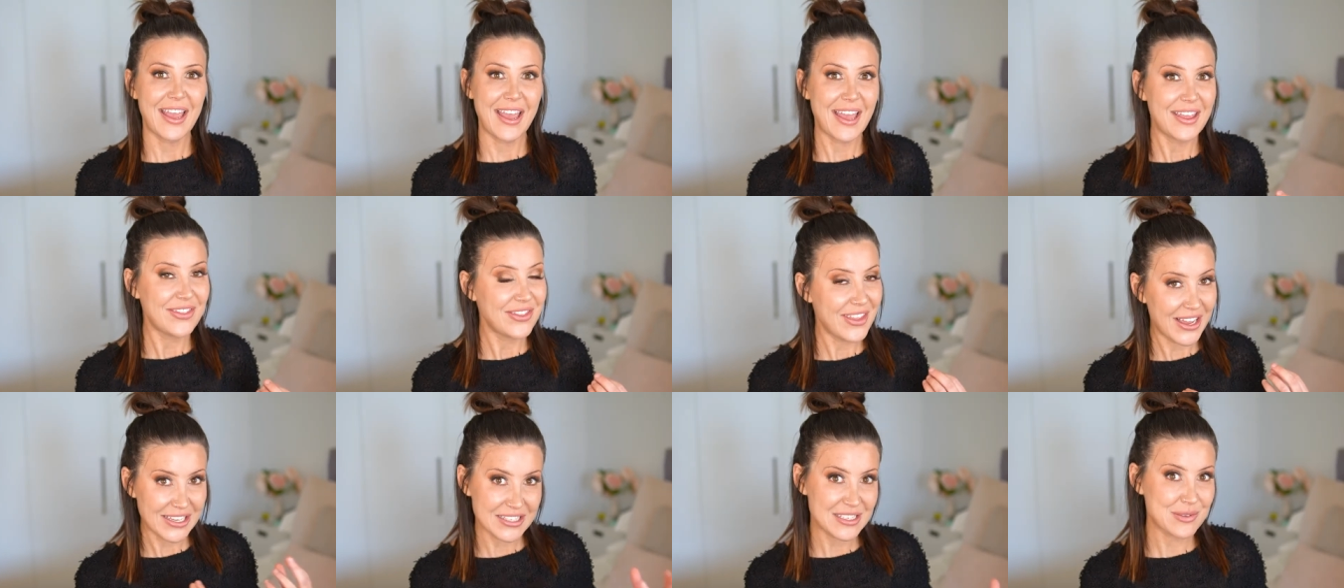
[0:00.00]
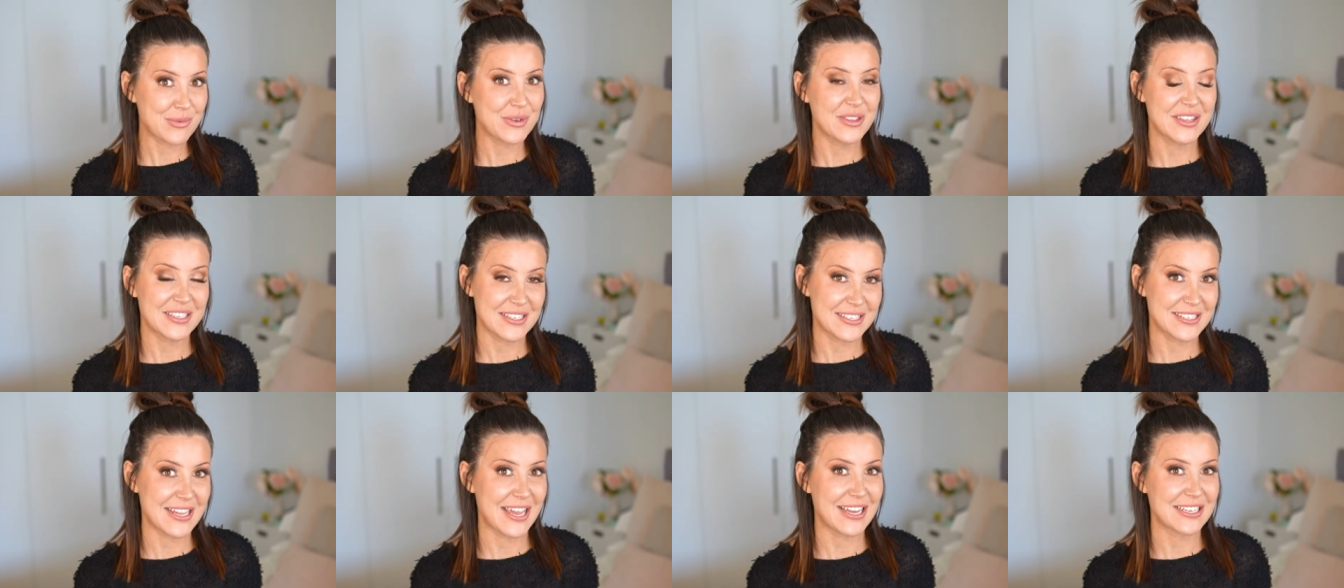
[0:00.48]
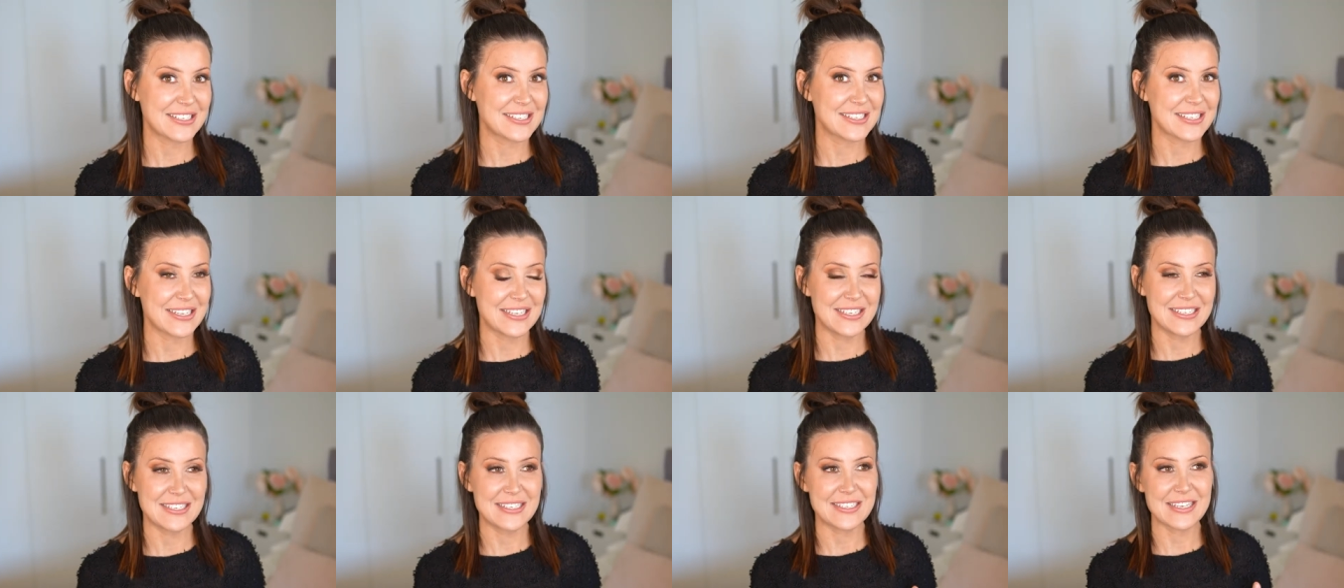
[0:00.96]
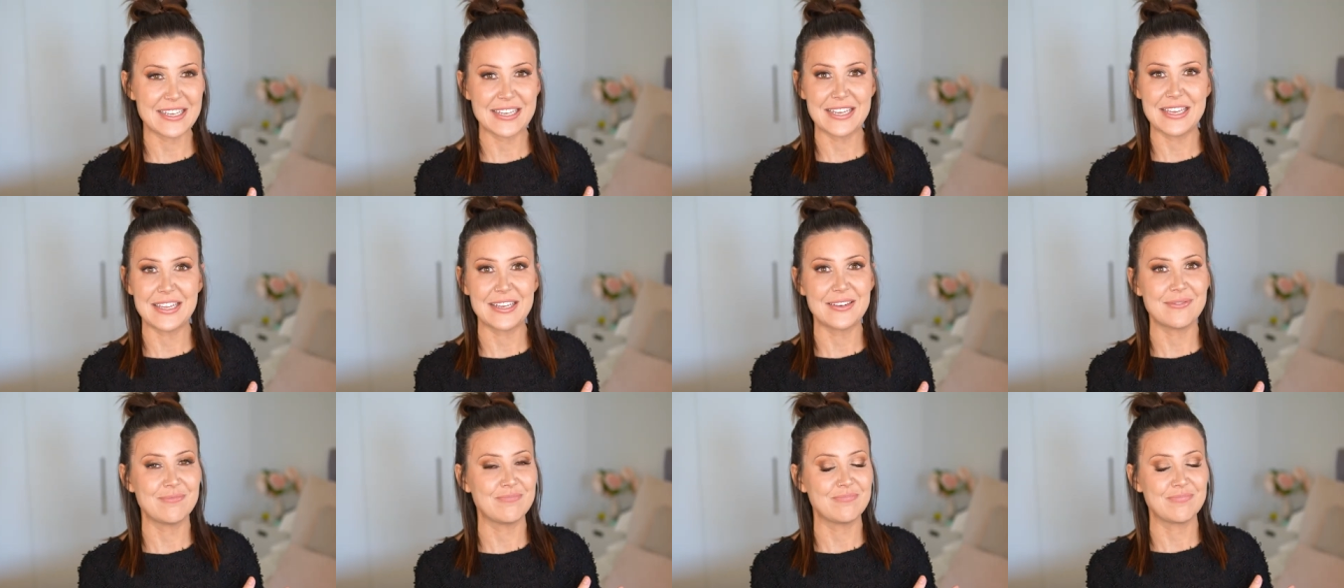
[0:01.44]
And that's when the sex is
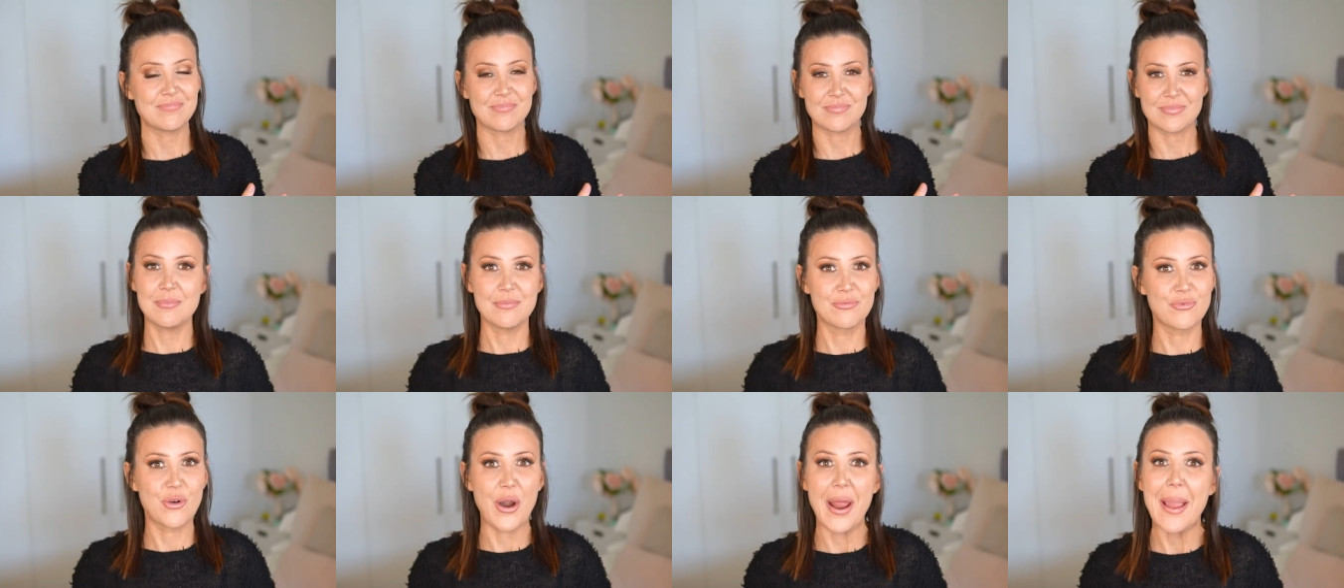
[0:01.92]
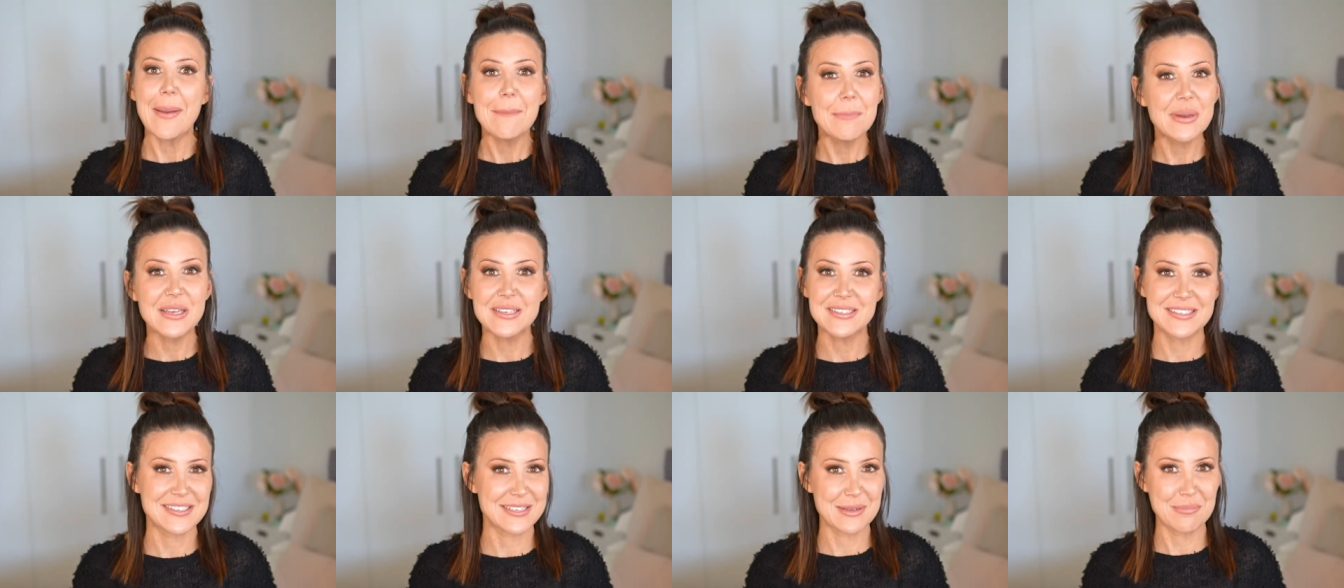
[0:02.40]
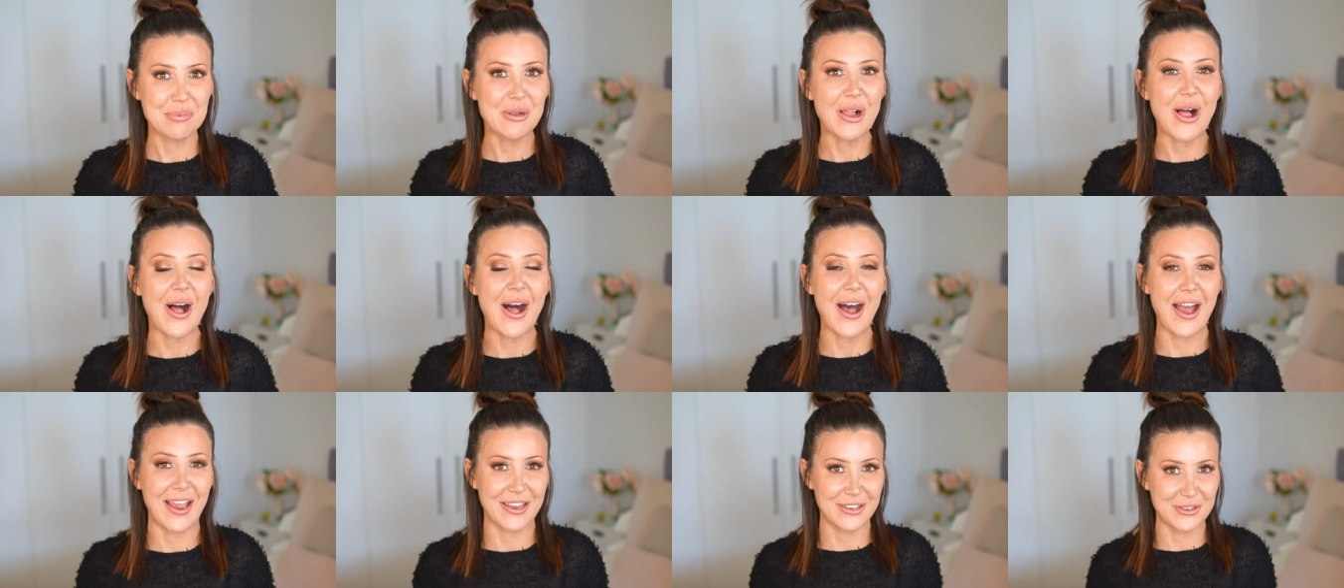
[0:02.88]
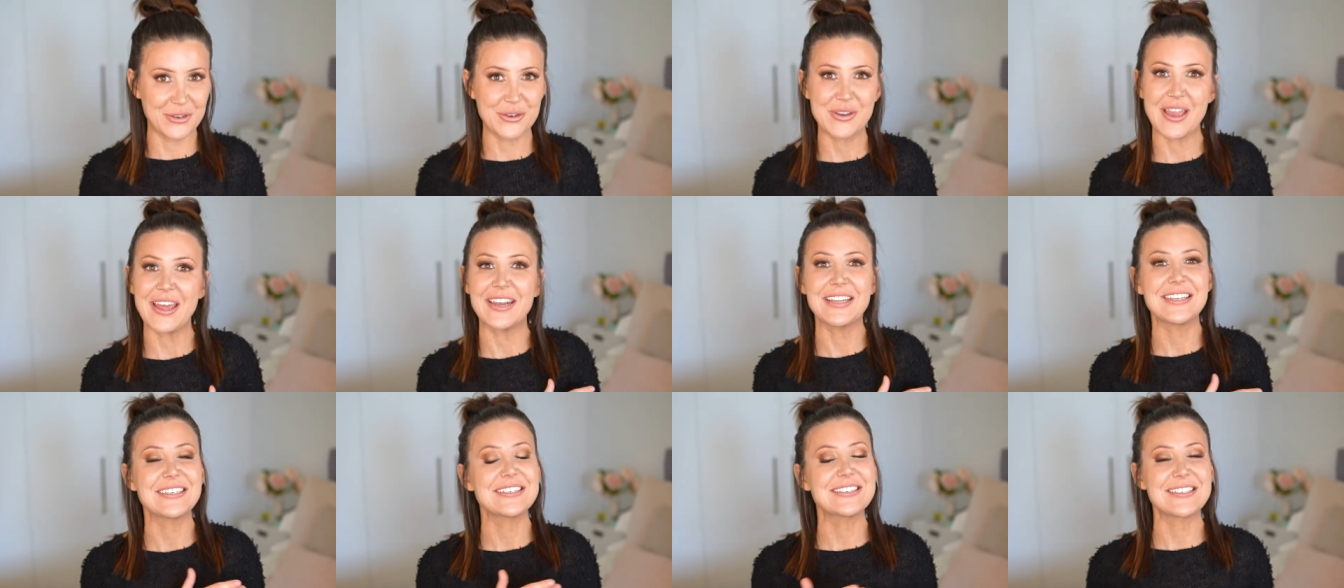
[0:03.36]
in rampant supply. You're
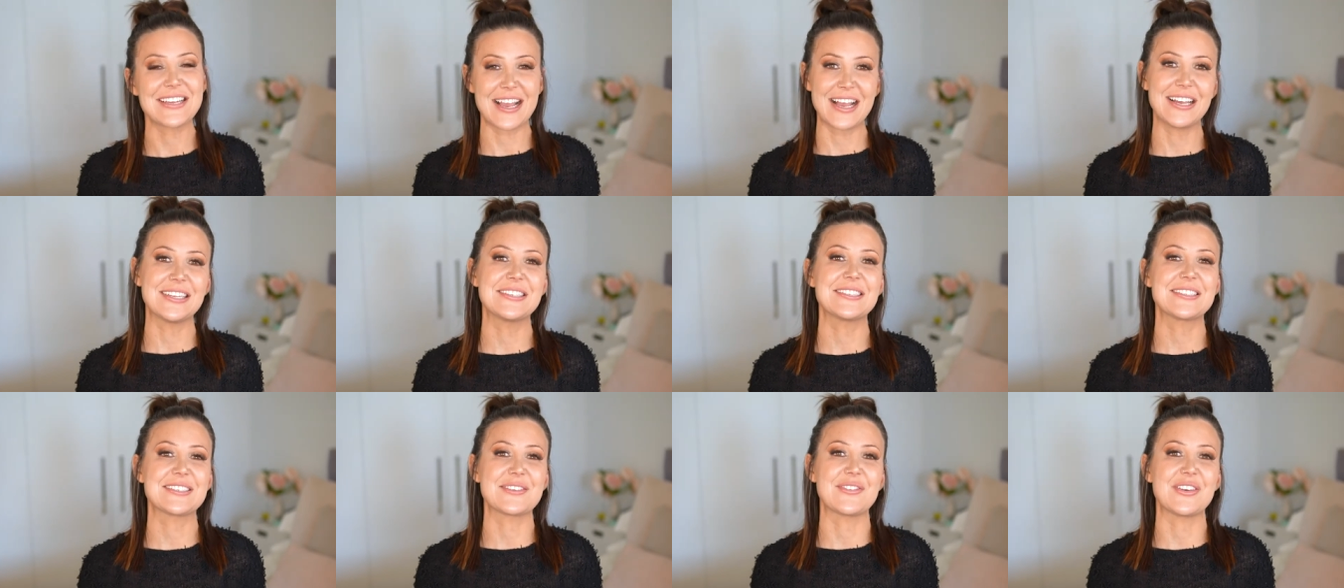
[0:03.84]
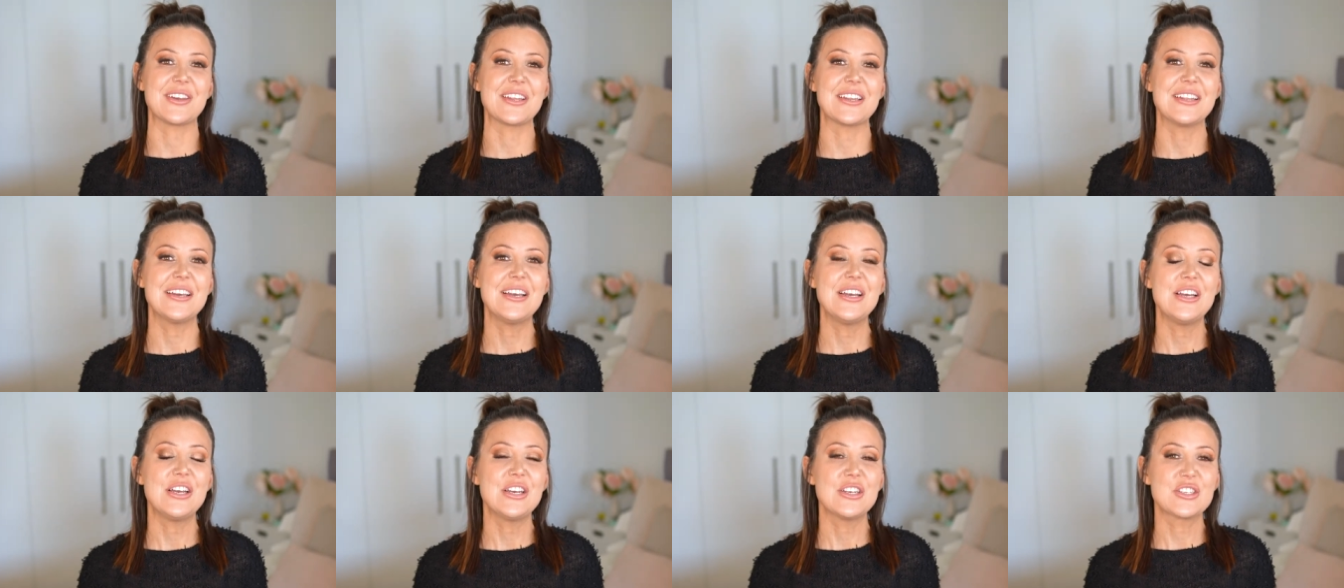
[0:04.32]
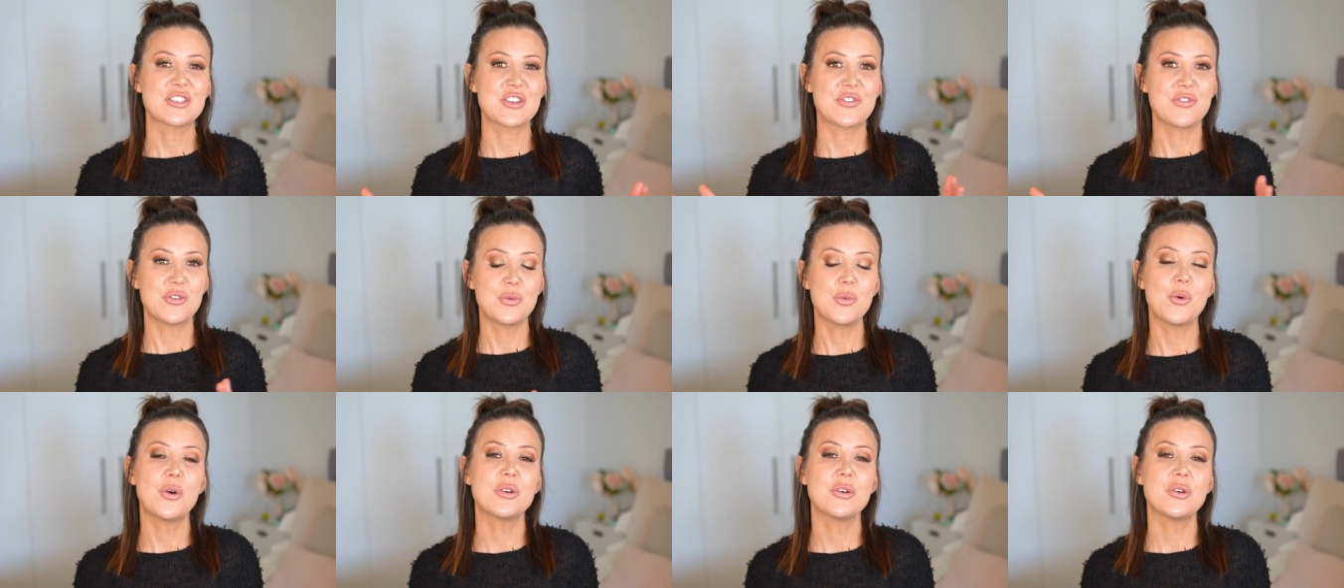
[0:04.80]
getting tons of it. So if you